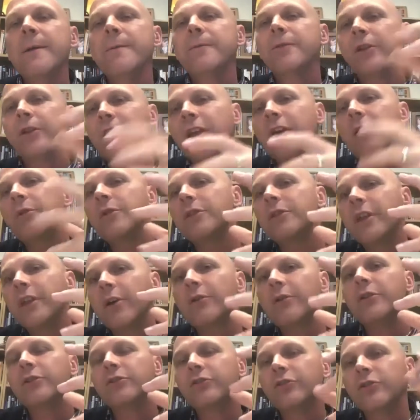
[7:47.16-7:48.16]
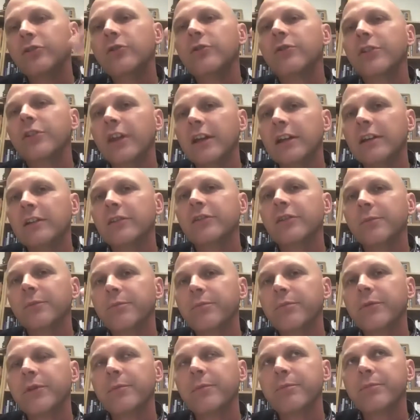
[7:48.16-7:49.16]
there were the two things:
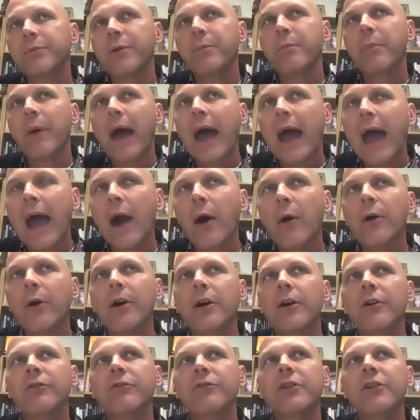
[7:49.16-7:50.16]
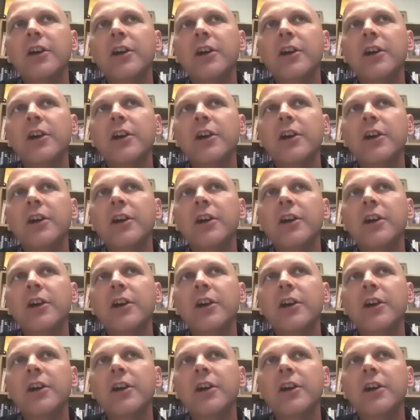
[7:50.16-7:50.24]
the power